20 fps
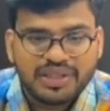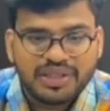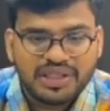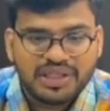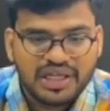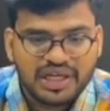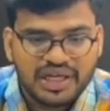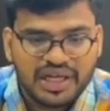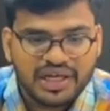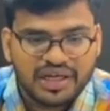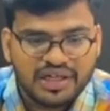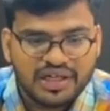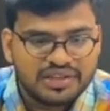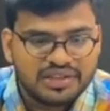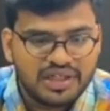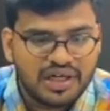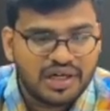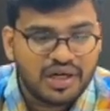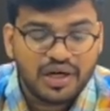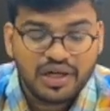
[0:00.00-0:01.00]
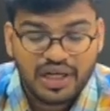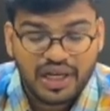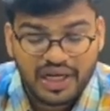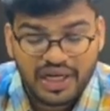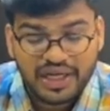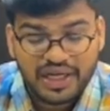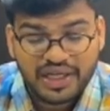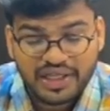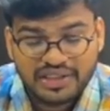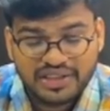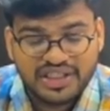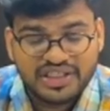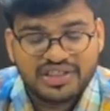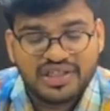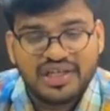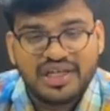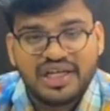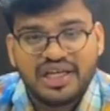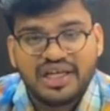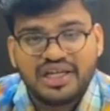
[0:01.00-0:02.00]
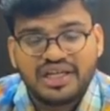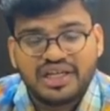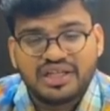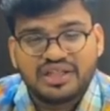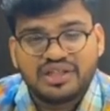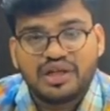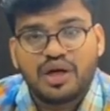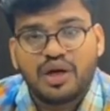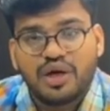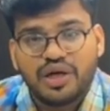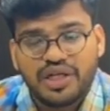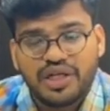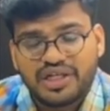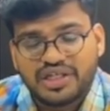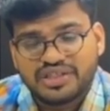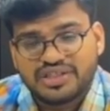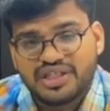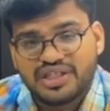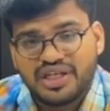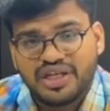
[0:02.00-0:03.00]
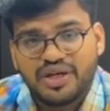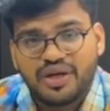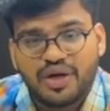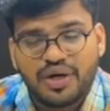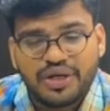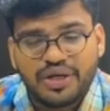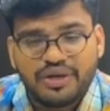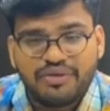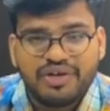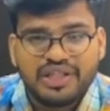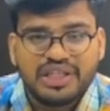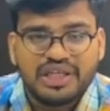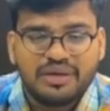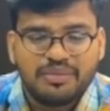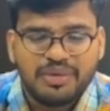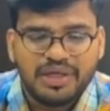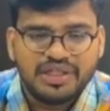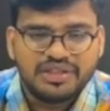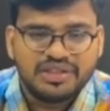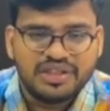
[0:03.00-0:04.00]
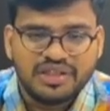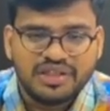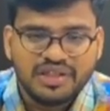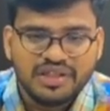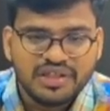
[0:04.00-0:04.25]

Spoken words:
interested in Ayurvedic medicine.